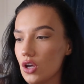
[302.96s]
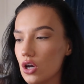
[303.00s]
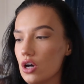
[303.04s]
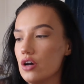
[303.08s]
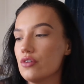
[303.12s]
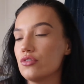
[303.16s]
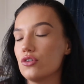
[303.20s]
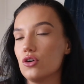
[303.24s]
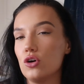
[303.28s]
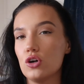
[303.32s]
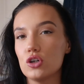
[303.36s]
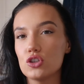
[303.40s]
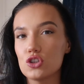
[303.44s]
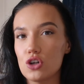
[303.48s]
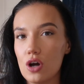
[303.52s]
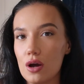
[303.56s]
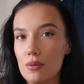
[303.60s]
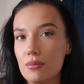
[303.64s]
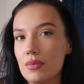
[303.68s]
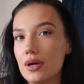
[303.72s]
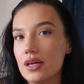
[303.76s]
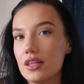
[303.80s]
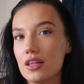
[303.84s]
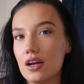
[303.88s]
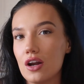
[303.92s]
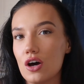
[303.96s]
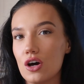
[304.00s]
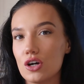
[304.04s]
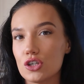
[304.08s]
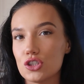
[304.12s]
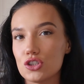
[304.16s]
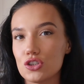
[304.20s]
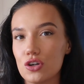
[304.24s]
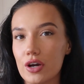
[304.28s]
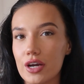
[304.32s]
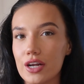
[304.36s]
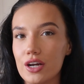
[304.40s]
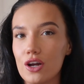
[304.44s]
I've got to try and make the
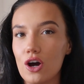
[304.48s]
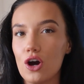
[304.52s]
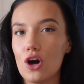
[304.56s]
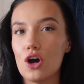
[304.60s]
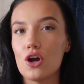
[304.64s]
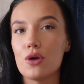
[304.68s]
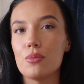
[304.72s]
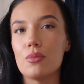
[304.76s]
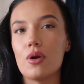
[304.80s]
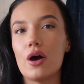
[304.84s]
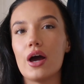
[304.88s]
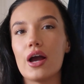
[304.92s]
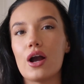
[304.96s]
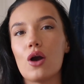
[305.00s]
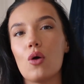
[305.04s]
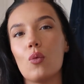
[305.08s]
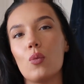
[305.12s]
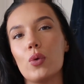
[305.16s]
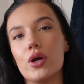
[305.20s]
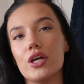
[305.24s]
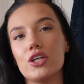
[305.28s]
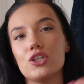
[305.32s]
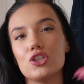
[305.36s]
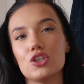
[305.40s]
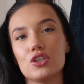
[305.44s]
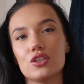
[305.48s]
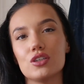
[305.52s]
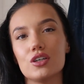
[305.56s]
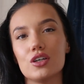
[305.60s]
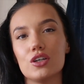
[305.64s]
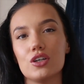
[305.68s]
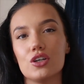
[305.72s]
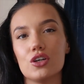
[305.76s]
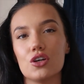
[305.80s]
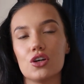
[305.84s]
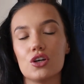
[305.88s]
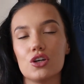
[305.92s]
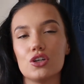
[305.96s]
last train home like we're just
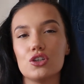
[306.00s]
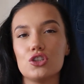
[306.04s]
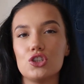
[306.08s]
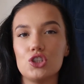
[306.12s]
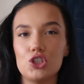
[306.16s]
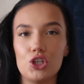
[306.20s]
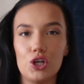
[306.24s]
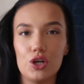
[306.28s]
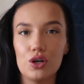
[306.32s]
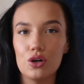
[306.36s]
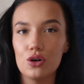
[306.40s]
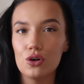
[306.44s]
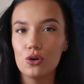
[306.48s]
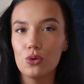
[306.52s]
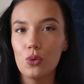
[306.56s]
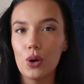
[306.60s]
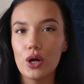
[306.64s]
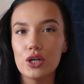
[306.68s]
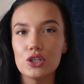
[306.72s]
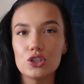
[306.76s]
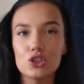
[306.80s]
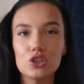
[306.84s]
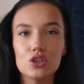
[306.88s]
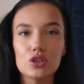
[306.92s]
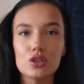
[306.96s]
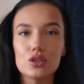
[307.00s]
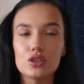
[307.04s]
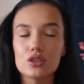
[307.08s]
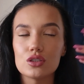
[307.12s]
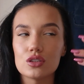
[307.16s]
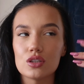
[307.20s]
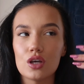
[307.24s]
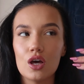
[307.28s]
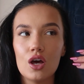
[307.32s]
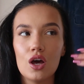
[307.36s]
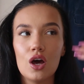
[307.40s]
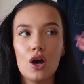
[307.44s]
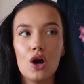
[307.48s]
gonna chill and
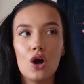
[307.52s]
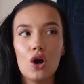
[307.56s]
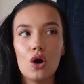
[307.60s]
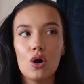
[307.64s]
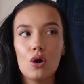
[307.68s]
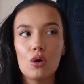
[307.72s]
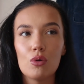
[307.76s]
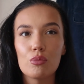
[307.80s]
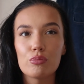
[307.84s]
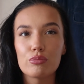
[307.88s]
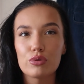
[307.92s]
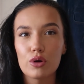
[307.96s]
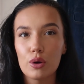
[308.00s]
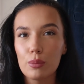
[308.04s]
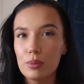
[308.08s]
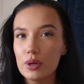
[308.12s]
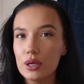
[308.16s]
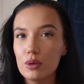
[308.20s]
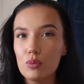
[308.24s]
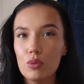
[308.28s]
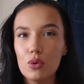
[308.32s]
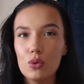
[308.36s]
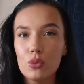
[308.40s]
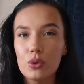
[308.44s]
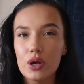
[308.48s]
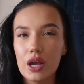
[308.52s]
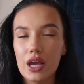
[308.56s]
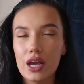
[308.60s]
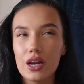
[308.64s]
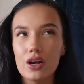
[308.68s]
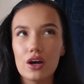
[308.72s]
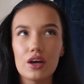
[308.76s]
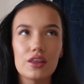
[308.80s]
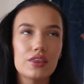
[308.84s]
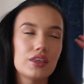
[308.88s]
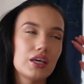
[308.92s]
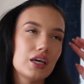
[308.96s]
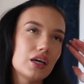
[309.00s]
just probably walk in
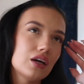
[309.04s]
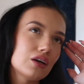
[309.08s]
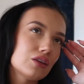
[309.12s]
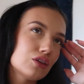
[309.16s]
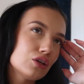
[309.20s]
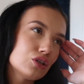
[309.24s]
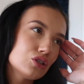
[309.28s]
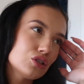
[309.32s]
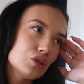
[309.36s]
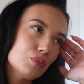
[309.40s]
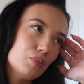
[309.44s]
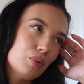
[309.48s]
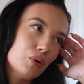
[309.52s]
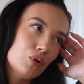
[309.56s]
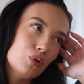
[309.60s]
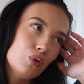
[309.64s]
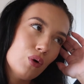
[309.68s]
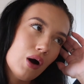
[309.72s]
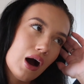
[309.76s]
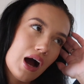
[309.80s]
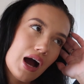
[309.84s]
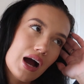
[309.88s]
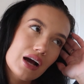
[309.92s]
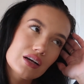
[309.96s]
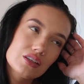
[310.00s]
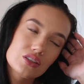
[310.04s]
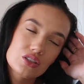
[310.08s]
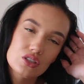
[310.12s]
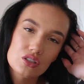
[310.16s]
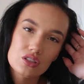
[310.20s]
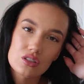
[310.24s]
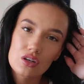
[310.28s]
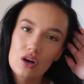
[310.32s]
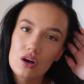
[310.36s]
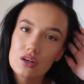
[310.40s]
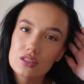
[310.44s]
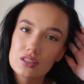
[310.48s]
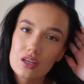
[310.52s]
I think the support act
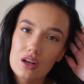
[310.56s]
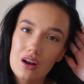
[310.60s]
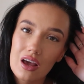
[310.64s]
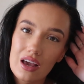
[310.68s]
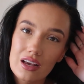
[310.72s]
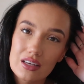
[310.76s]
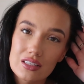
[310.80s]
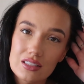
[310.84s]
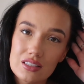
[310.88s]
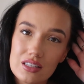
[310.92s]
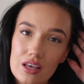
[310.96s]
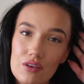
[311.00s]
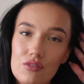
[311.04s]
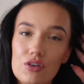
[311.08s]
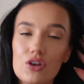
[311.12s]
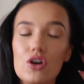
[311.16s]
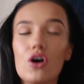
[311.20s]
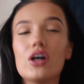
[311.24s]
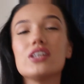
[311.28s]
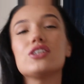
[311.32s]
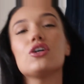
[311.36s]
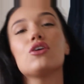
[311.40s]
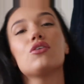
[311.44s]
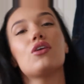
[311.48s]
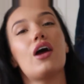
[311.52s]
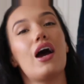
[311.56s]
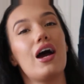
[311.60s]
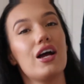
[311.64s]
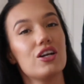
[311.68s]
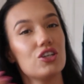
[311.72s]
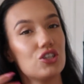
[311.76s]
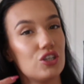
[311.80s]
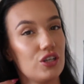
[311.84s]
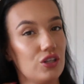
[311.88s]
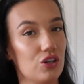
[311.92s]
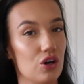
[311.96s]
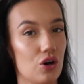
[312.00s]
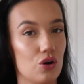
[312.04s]
starts at like seven I don't
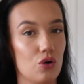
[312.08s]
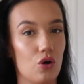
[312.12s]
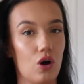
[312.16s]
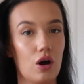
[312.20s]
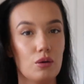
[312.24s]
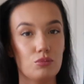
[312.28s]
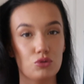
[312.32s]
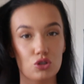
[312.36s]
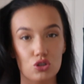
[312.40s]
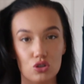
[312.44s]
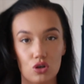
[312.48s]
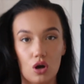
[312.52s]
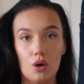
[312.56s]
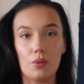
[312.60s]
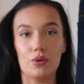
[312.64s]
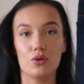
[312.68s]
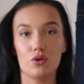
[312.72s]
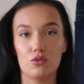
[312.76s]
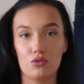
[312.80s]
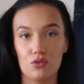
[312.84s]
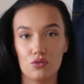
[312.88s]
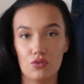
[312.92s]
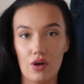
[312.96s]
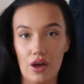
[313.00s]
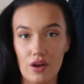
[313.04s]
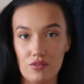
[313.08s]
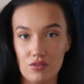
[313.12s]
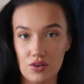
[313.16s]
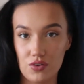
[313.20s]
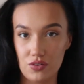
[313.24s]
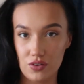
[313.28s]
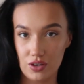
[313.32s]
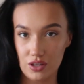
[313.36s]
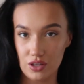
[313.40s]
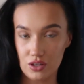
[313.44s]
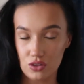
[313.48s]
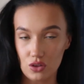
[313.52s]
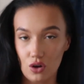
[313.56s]
actually know I'm just going off of
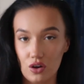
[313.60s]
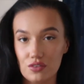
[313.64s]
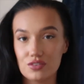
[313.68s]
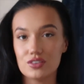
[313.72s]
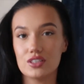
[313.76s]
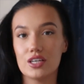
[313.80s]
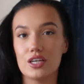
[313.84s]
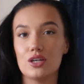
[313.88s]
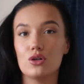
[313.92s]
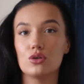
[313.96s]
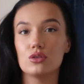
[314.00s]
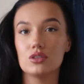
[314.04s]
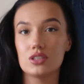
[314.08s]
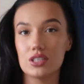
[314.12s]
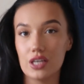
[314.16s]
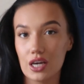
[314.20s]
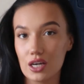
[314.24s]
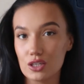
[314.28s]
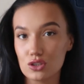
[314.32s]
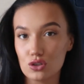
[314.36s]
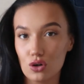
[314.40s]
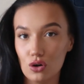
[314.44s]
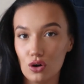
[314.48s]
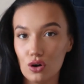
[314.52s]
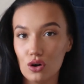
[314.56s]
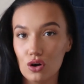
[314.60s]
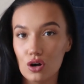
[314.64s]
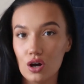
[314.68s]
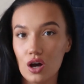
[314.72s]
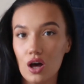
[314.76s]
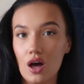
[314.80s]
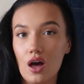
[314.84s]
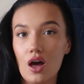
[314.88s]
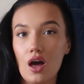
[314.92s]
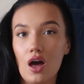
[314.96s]
everything that I've seen on TikTok